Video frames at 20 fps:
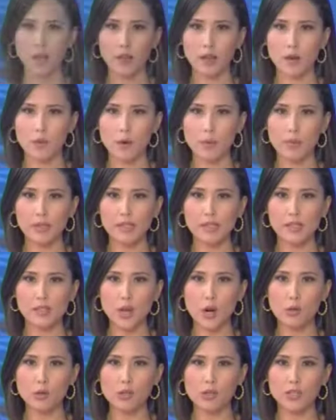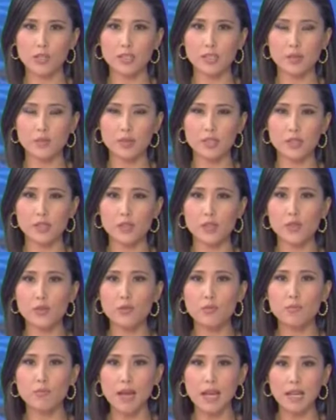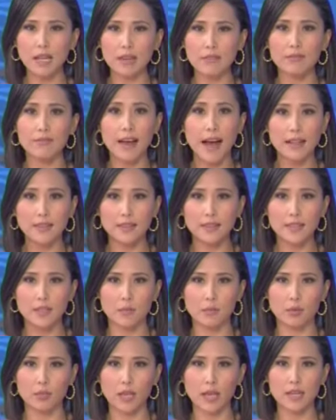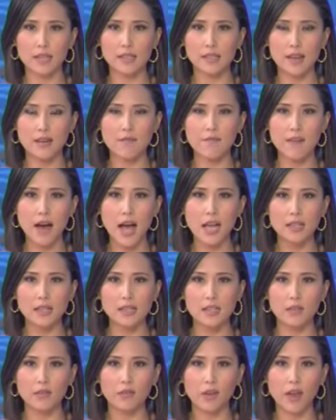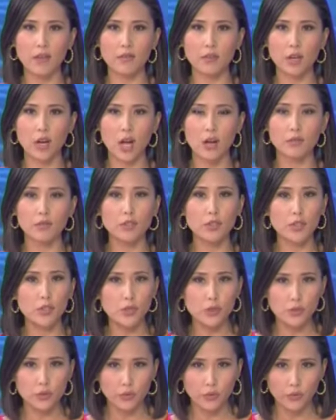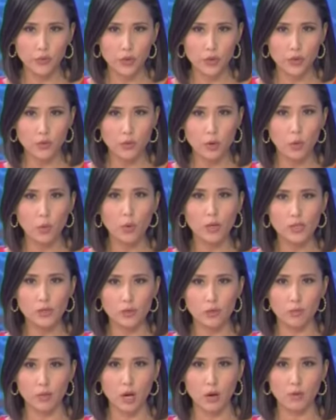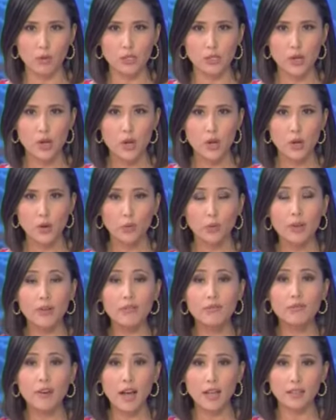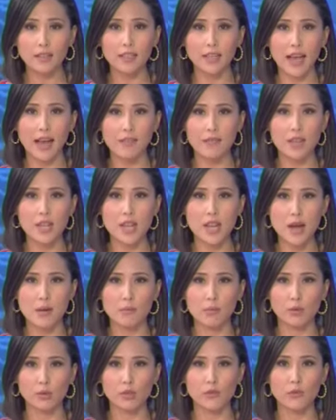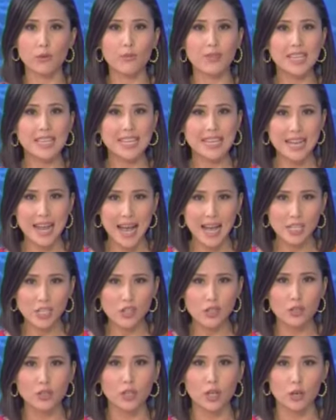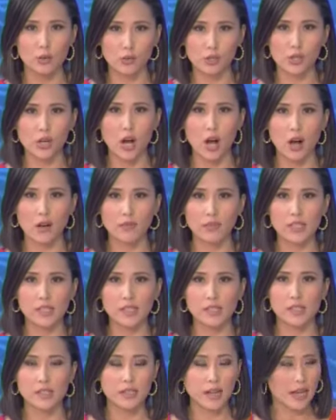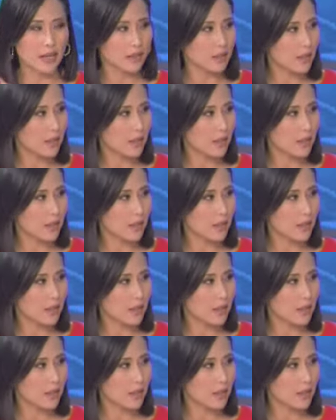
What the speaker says: Now, Whitman says OSHA dismisses too many valid complaints and fines in favor of too few whistleblowers. We finally have the numbers from the National OSHA office, and tonight at